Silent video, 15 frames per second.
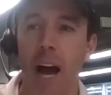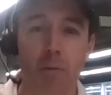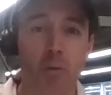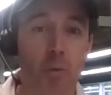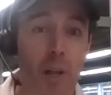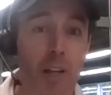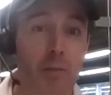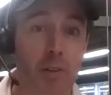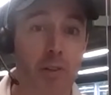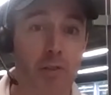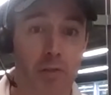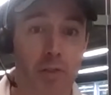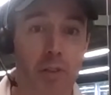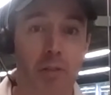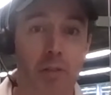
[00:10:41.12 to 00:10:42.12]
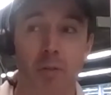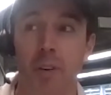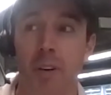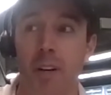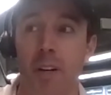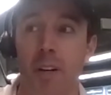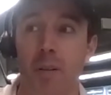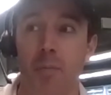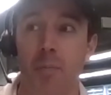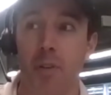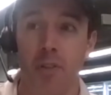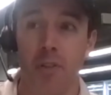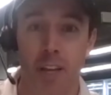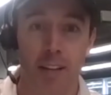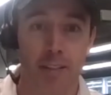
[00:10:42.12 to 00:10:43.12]
God will bless what you do,
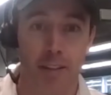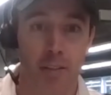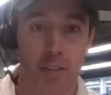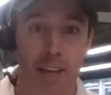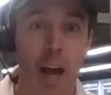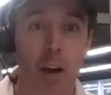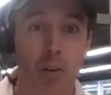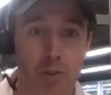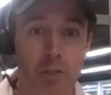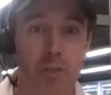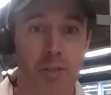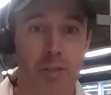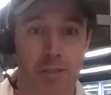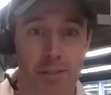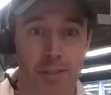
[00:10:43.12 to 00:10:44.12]
but you can't sit on the couch.